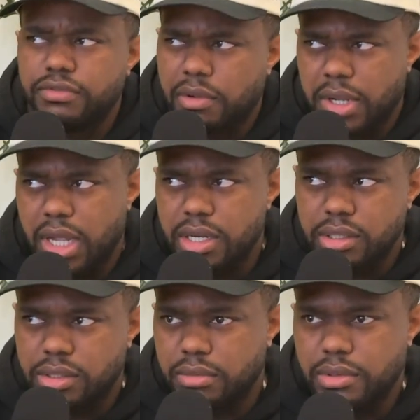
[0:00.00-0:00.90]
if I would have got
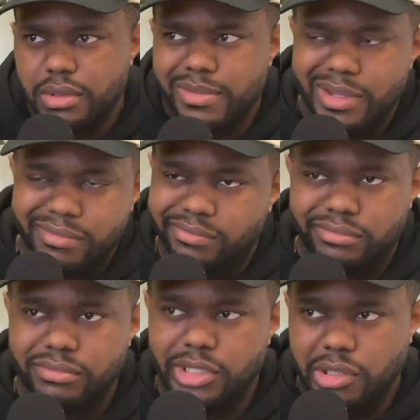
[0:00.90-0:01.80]
Delta, we would have been
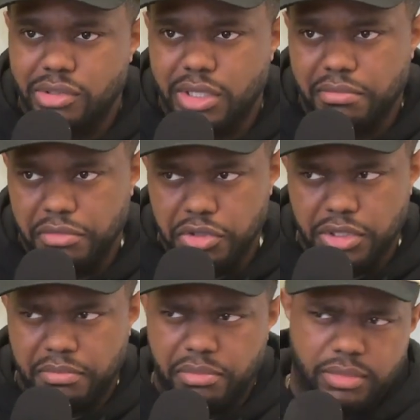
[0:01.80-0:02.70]
using
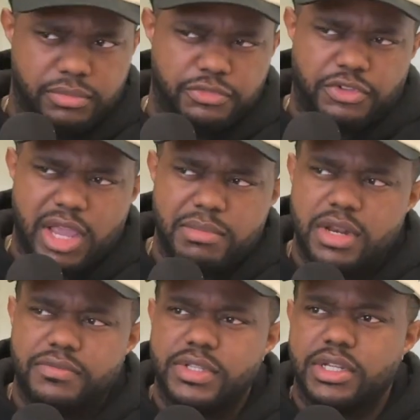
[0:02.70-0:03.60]
them flight benefits.